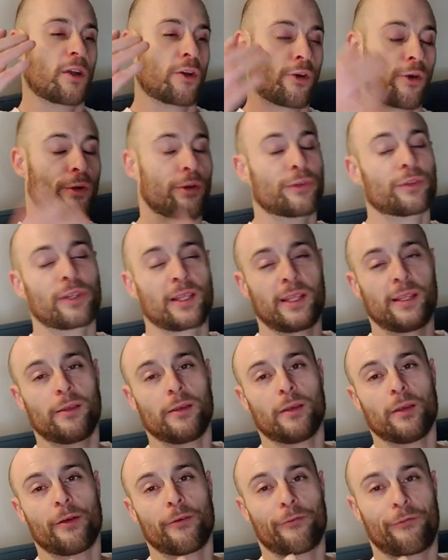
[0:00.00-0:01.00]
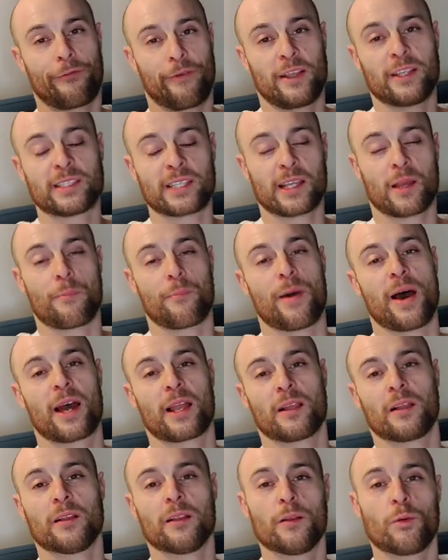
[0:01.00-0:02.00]
currently facing a
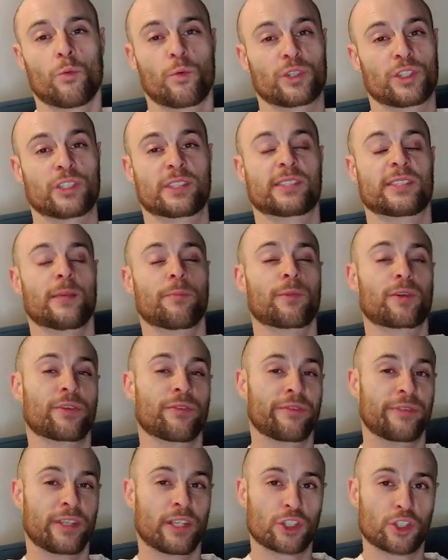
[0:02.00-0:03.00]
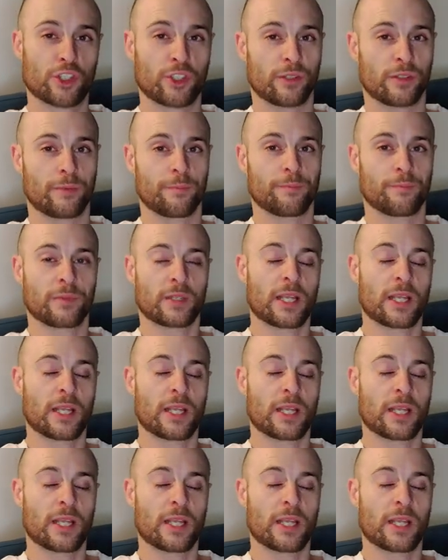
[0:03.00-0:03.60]
battle with the same condition.